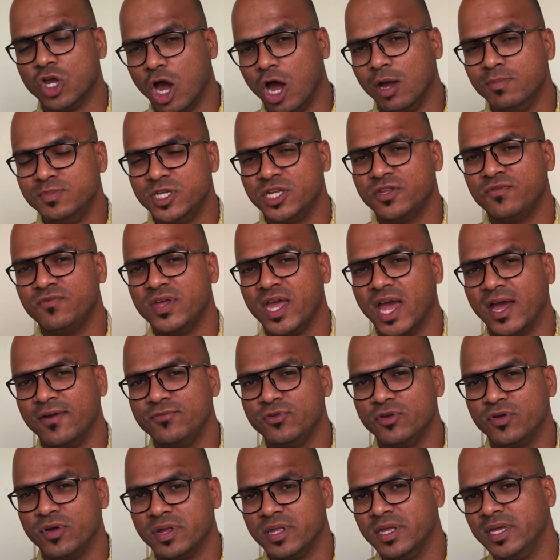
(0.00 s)
object we
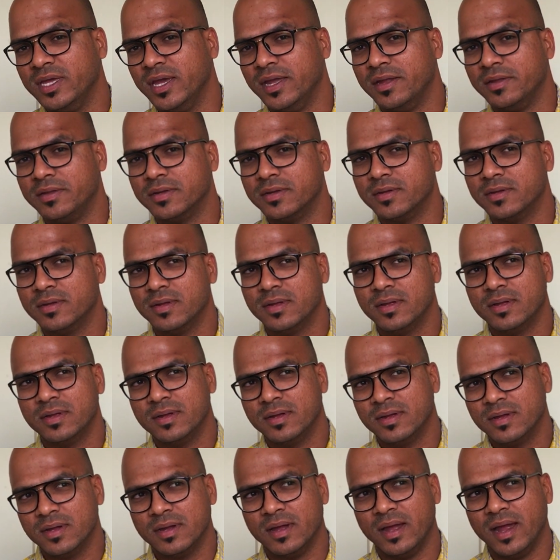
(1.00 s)
have to create.
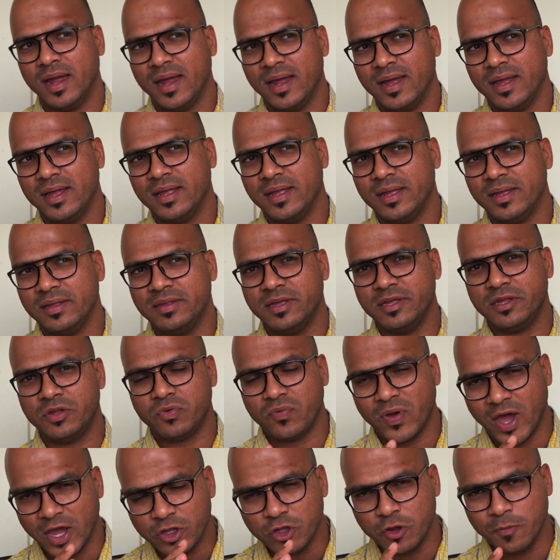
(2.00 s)
And
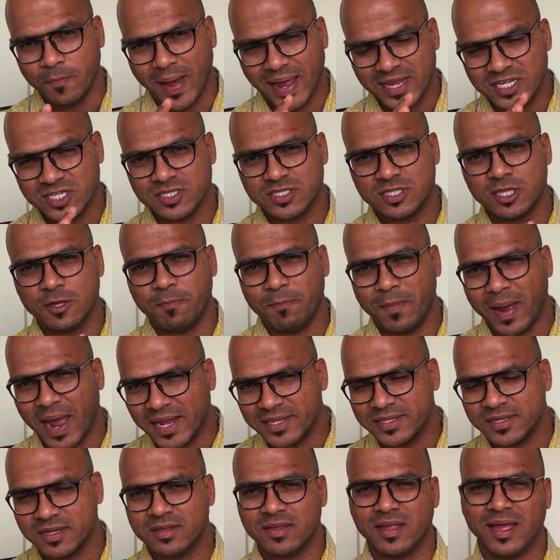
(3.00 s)
it tries to matches the
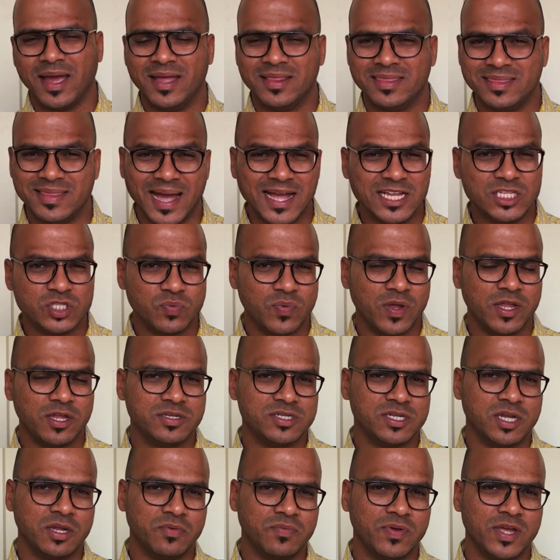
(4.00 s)
pattern, and that's where
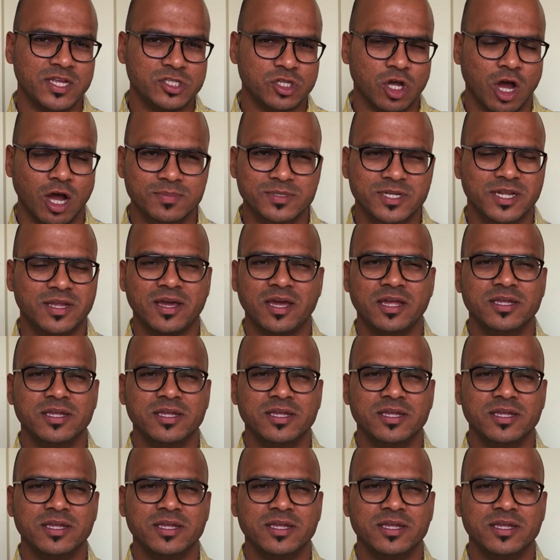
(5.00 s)
it generates object.